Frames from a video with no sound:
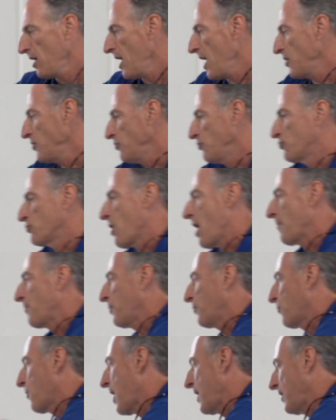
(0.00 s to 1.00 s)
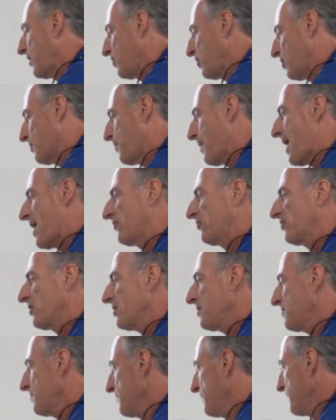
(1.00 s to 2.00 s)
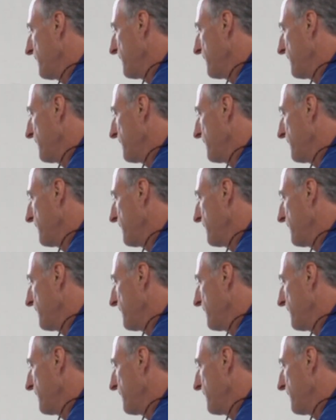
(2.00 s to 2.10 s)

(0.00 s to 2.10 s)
and you drop it right into your basket.